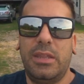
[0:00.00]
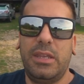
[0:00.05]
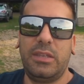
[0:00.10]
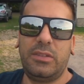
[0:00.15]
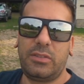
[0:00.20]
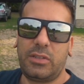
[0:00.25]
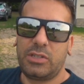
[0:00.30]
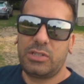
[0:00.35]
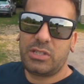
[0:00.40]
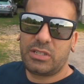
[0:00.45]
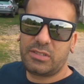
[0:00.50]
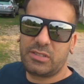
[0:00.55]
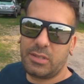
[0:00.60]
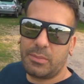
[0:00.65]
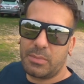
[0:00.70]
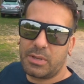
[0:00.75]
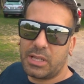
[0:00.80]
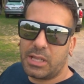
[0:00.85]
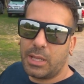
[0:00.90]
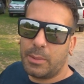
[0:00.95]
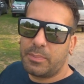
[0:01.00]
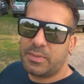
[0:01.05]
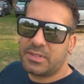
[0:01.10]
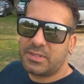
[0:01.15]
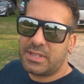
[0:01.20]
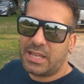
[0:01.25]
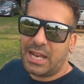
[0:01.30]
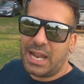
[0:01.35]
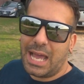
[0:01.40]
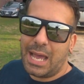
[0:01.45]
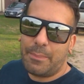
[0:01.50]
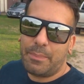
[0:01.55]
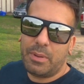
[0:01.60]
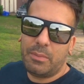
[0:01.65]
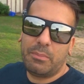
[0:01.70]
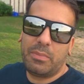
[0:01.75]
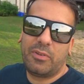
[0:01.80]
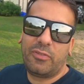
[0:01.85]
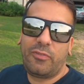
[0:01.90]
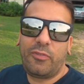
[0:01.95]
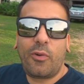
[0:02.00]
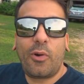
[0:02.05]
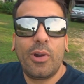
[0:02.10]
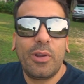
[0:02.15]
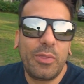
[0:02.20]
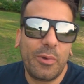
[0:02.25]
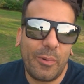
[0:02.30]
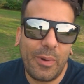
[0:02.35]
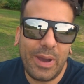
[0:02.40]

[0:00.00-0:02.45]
These are just some clips that happened before the